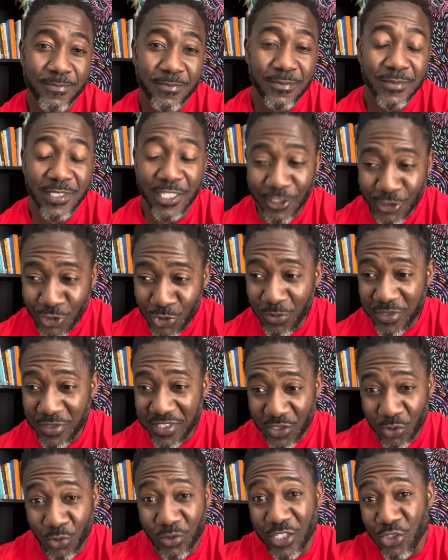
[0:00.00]
The issue is you
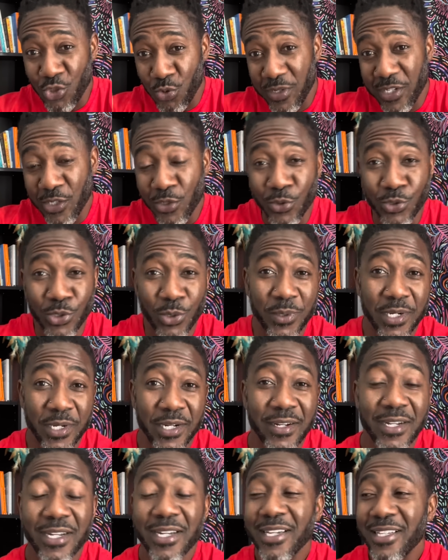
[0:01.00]
know that you ain't going nowhere.
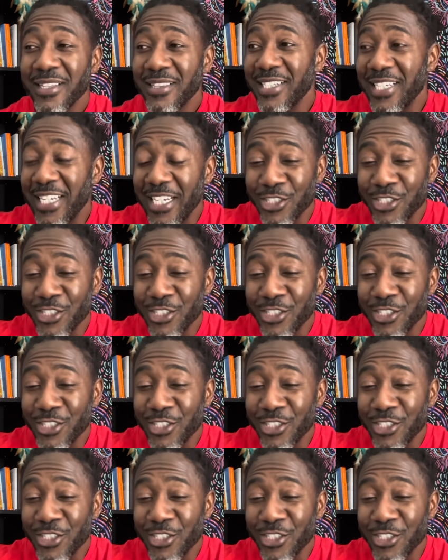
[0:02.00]
The